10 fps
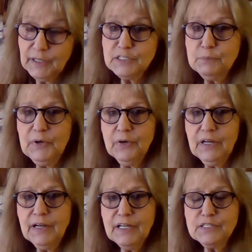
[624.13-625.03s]
Spirit,
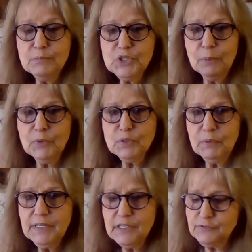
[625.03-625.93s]
can I get some jumpers,
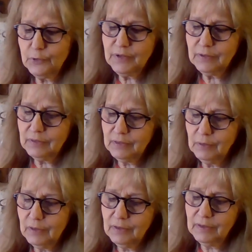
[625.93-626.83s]
please, for
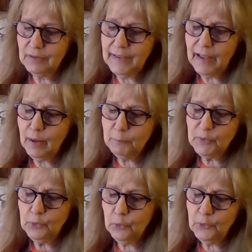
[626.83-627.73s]

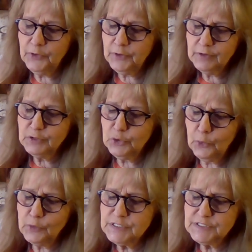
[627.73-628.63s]
Capricorn,
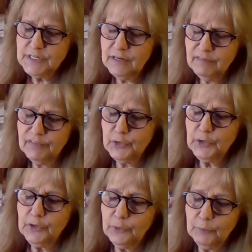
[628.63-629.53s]
Taurus, and
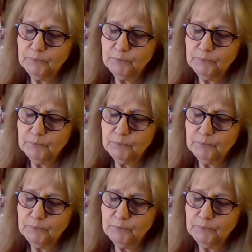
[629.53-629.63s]
Virgo?